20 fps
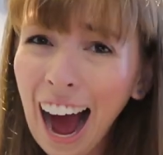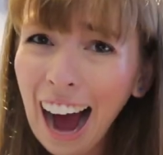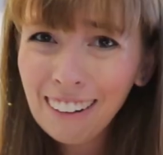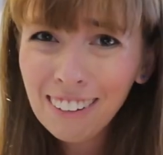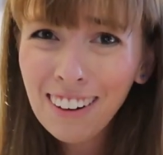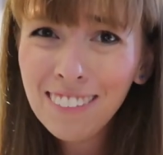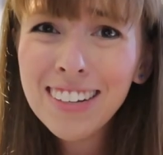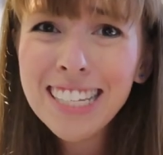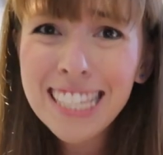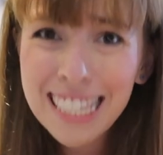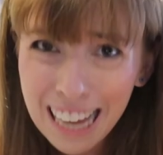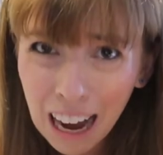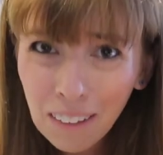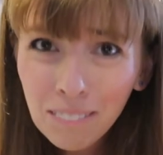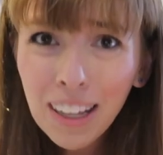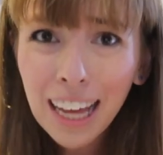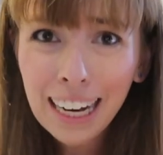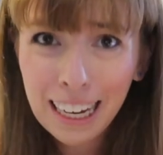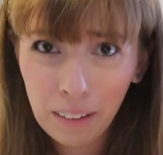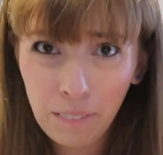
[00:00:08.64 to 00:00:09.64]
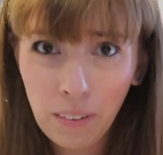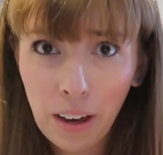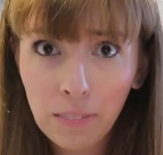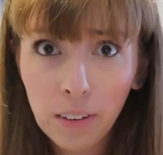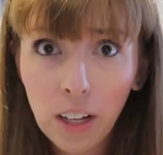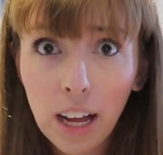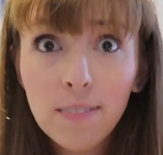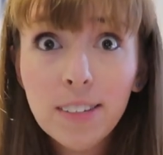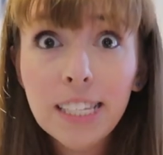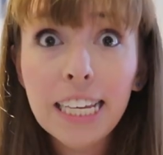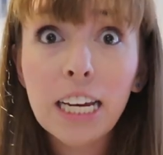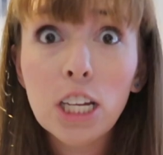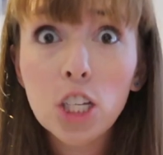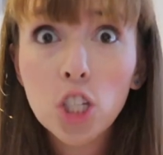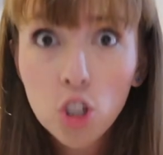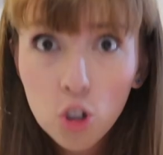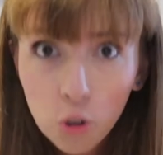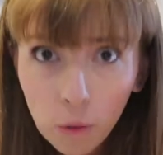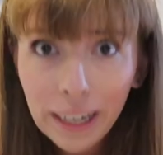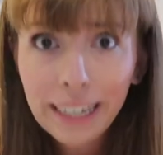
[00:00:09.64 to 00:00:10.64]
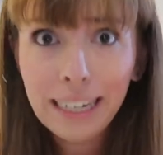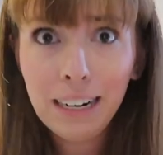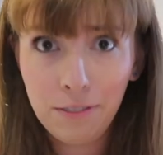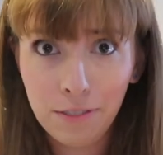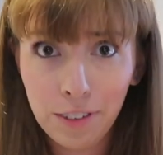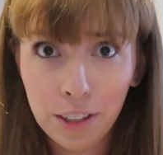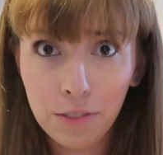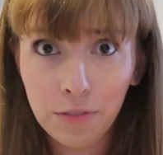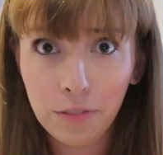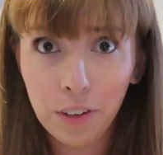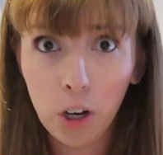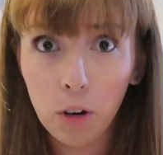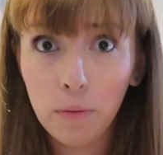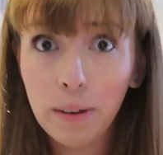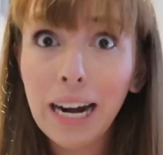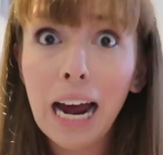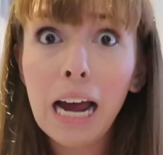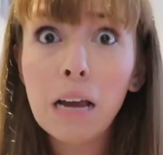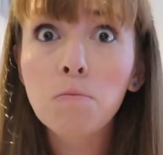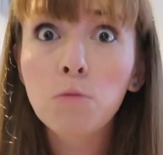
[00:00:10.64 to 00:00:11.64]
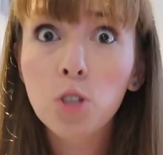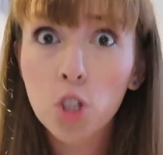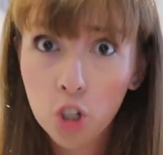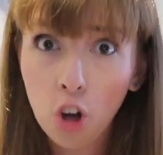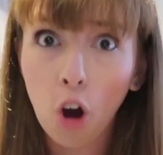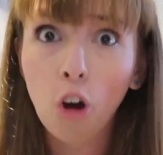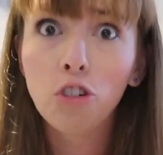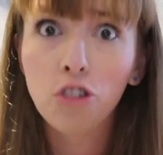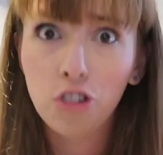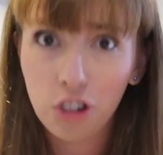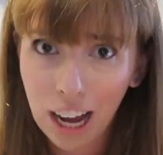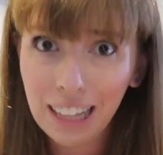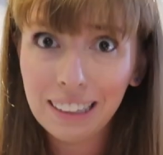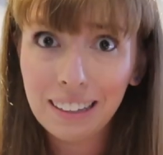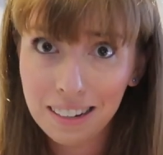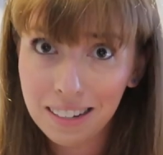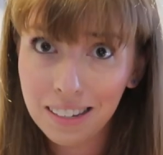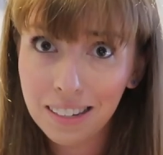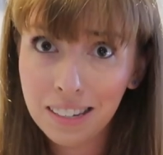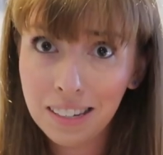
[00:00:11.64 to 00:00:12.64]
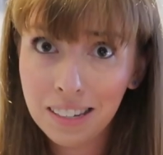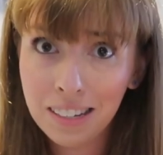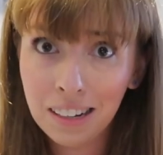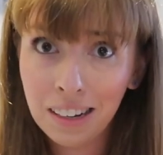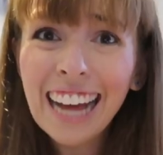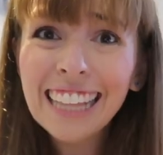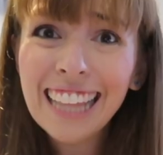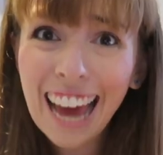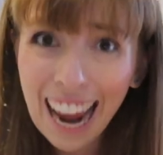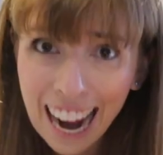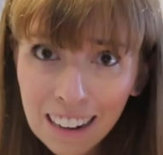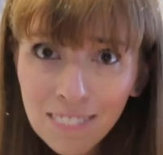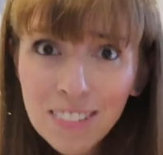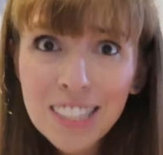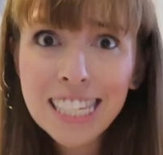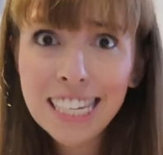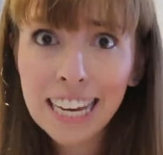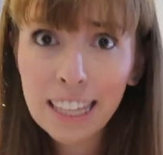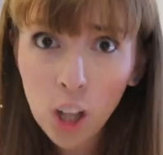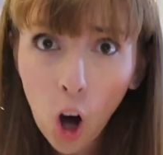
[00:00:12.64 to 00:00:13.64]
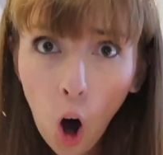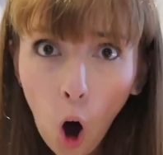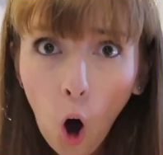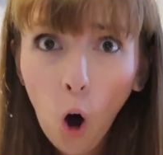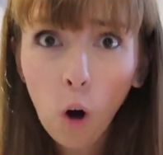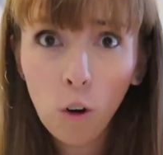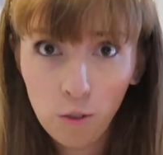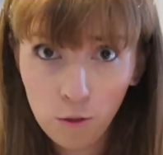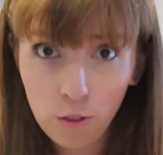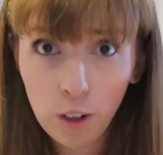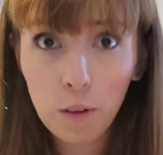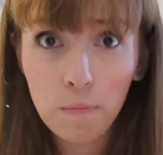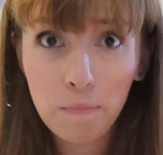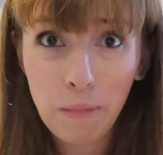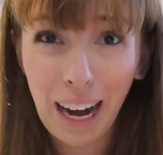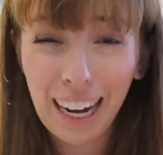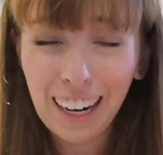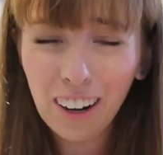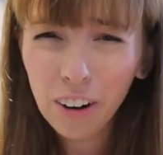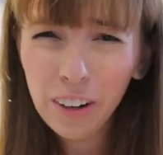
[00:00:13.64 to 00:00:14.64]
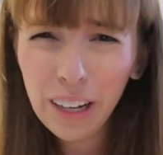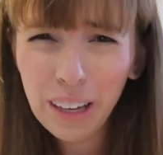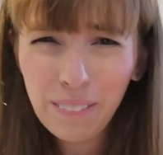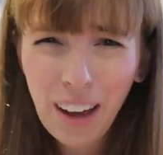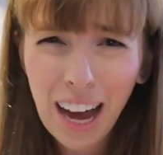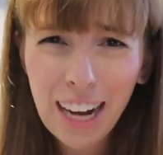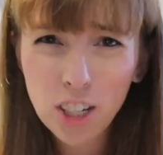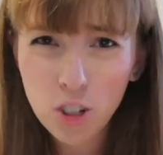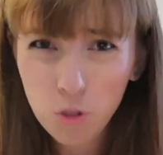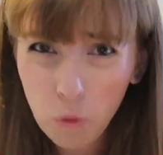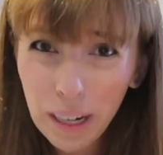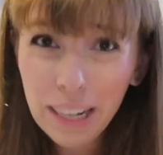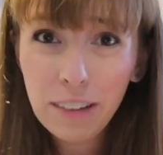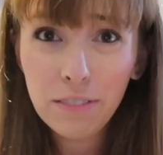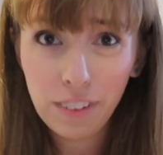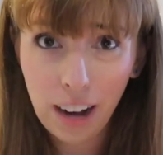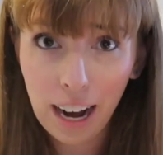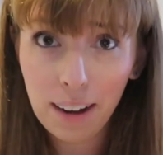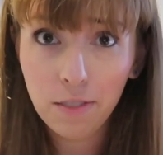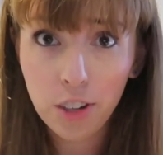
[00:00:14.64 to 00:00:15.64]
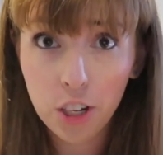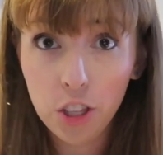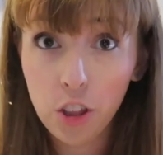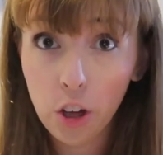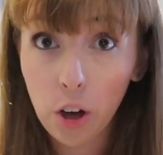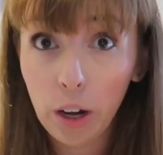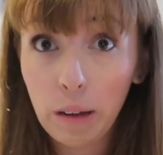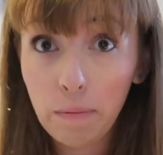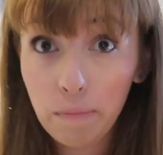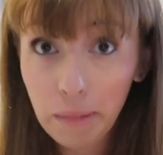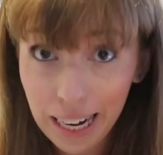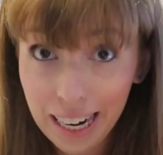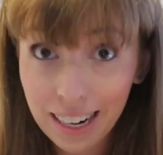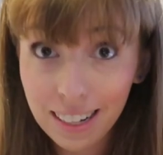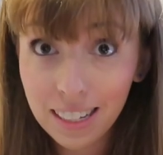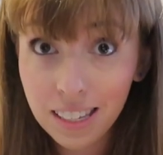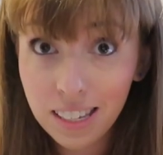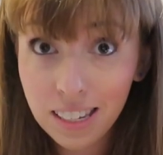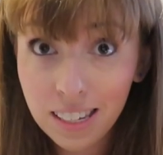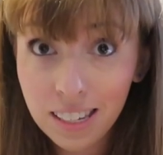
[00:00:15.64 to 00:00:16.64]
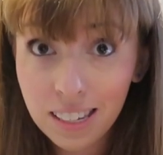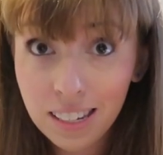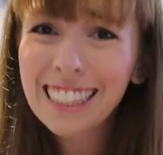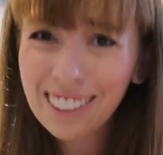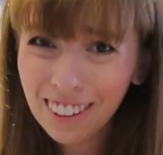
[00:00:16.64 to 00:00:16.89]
However, some lucky people have seen a screener for the film, and I am so jealous. They haven't seen the whole film, but only about 25 to 30 minutes.